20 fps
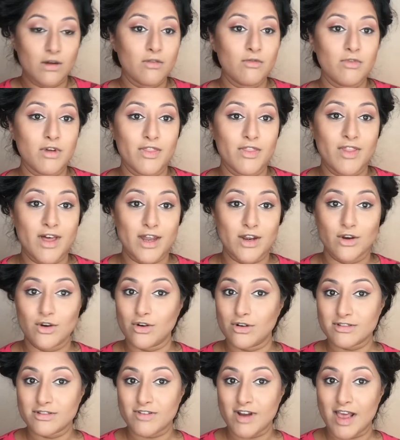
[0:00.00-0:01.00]
run that
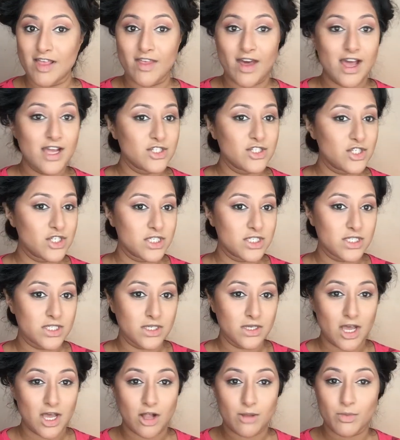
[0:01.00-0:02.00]
across like that just
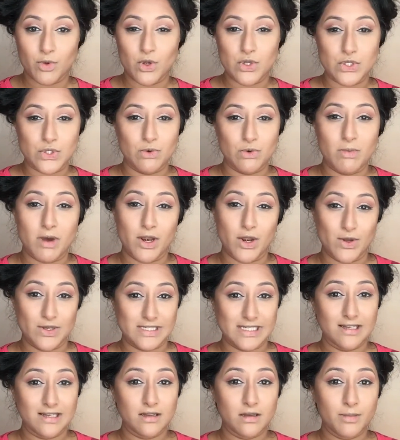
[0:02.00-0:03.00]
to help contour my
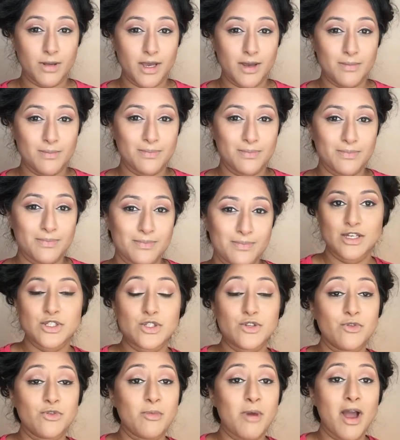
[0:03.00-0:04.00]
nose a little bit.
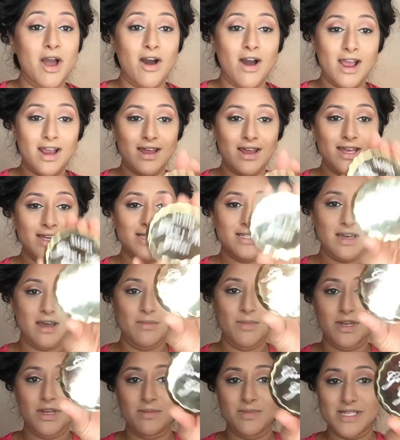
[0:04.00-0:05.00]
So for my highlight,
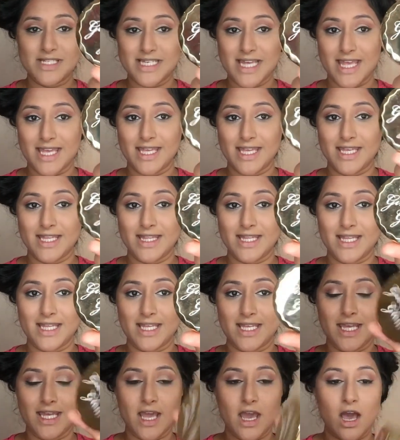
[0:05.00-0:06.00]
I'm going to be taking
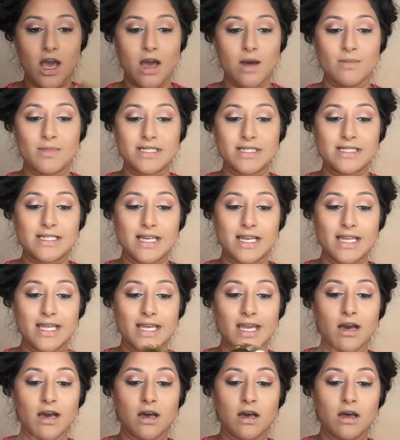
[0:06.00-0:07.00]
the
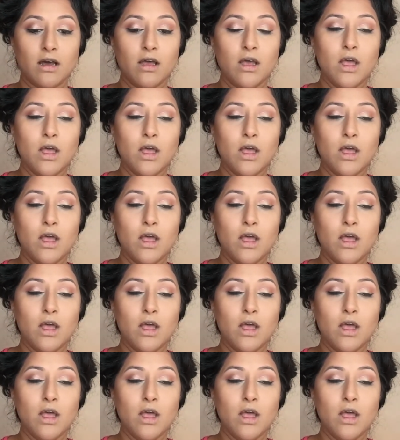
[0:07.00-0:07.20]
Saleha